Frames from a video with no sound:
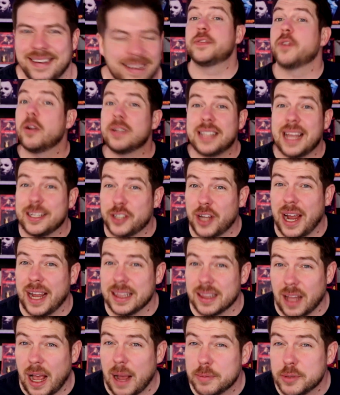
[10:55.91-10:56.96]
As far as that giant
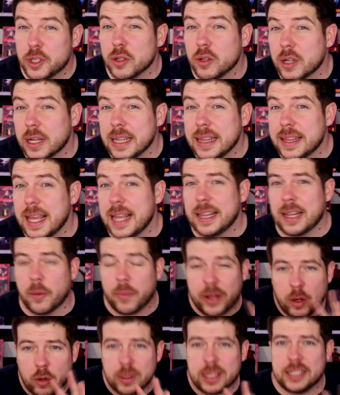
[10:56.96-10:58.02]
lobster looking thing that
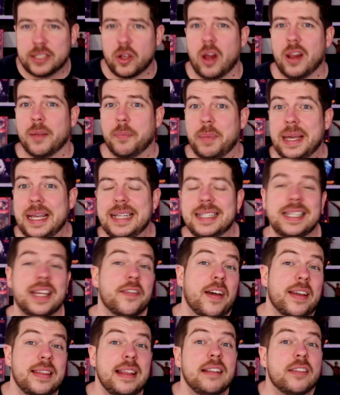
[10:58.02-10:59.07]
we only saw a piece of,
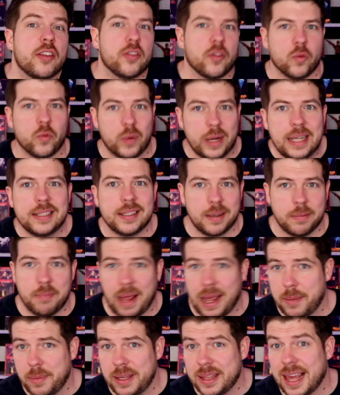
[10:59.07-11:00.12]
I think that the reason
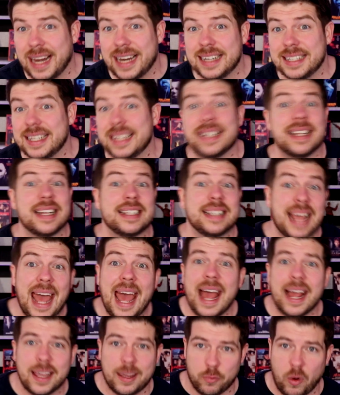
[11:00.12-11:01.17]
maybe that it didn't
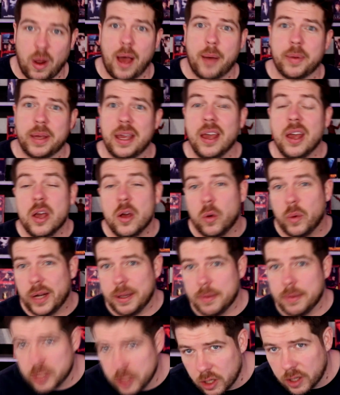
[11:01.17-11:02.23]
attack Robbie when
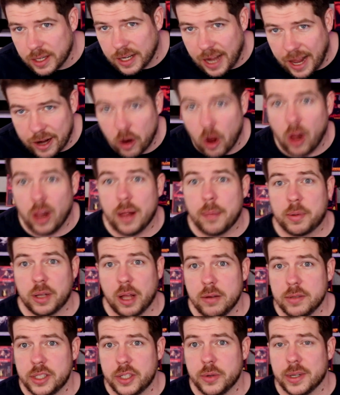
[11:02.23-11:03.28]
looking at it all up
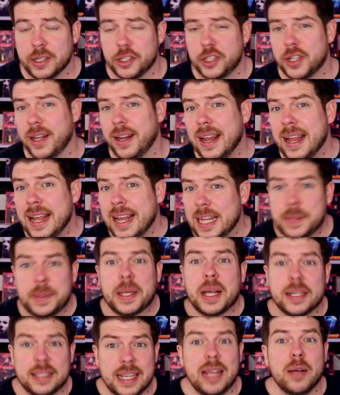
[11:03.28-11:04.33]
close to it and shit is
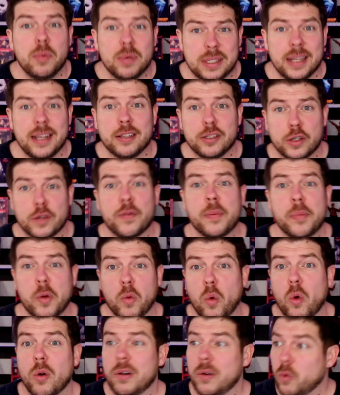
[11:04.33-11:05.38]
because it was injured from the
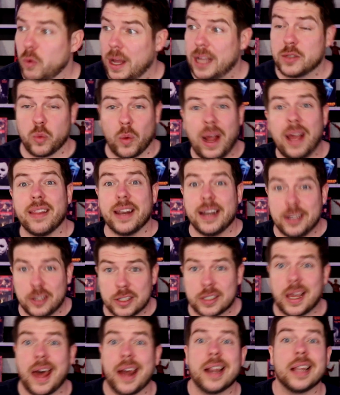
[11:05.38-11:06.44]
war as well, and it
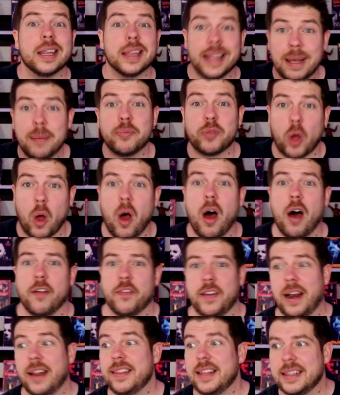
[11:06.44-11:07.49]
just kind of limped off.
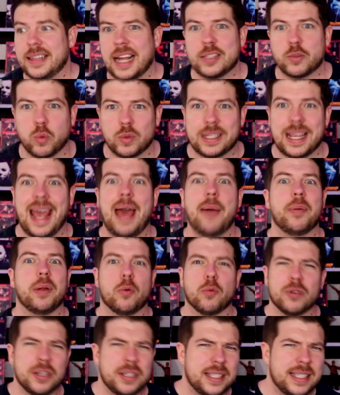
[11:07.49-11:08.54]
And I think that's what's happening.
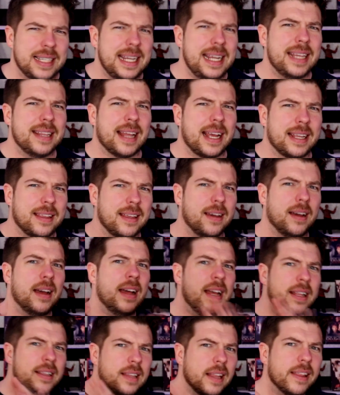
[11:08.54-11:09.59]
We're just seeing like the
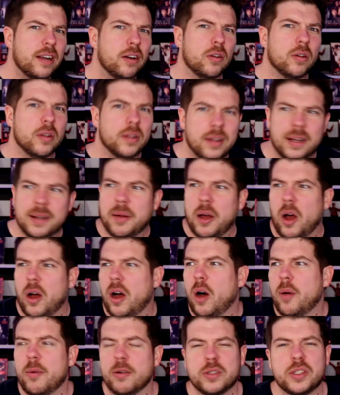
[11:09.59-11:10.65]
little
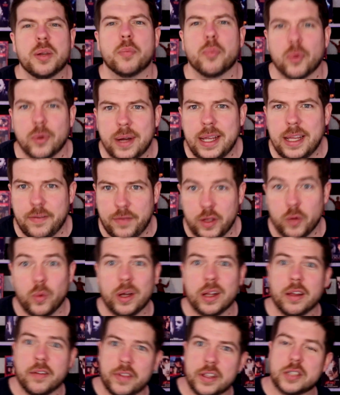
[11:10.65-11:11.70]
almost debris, if you
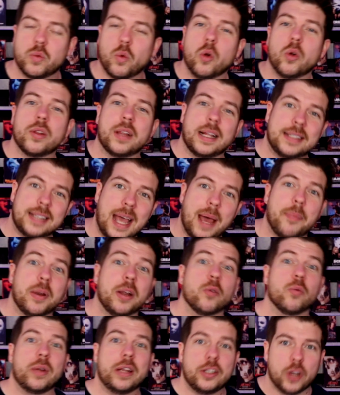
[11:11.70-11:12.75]
will, of this war that's
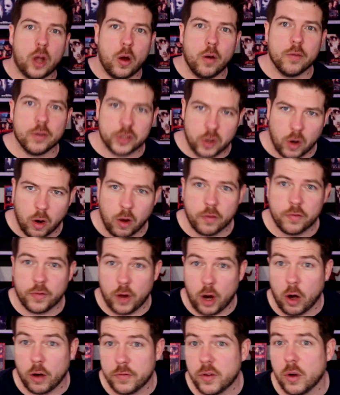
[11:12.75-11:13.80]
happening reach over to all
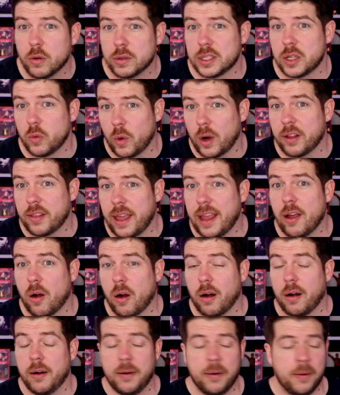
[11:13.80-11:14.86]
our folks and where they are.